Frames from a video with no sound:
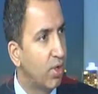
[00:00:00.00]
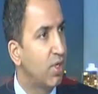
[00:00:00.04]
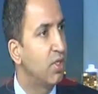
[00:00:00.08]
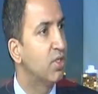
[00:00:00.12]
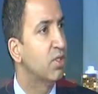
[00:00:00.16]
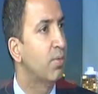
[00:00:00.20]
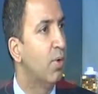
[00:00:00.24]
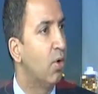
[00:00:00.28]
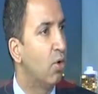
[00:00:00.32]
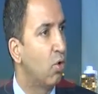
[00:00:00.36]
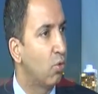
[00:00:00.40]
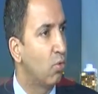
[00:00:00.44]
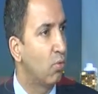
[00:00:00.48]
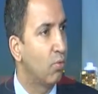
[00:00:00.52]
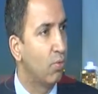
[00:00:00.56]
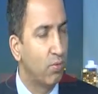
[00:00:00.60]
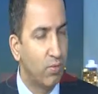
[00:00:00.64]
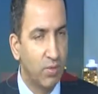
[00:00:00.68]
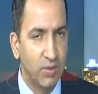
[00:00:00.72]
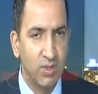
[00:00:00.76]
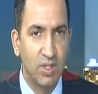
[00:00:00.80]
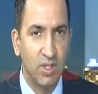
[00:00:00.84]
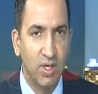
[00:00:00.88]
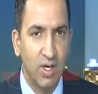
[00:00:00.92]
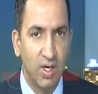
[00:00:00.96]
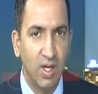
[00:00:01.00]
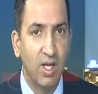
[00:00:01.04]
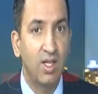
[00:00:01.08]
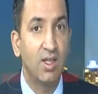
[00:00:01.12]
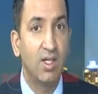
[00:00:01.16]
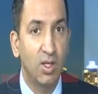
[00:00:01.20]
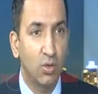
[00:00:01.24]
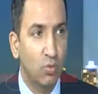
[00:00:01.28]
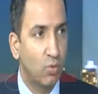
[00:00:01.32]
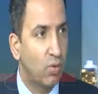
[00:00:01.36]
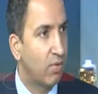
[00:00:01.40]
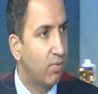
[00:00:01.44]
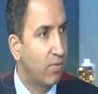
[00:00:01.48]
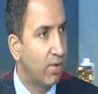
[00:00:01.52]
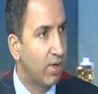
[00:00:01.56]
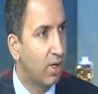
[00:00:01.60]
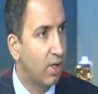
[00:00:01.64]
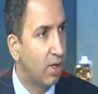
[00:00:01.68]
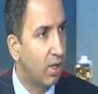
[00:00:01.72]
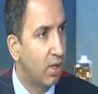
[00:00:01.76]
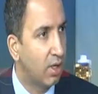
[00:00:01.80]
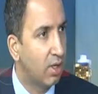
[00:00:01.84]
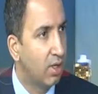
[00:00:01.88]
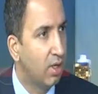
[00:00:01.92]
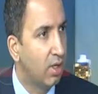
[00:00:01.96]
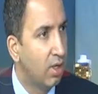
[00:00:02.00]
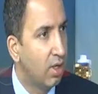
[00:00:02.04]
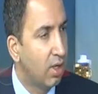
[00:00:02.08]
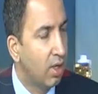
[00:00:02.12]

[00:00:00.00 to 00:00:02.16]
he's about to visit India. That's what we heard.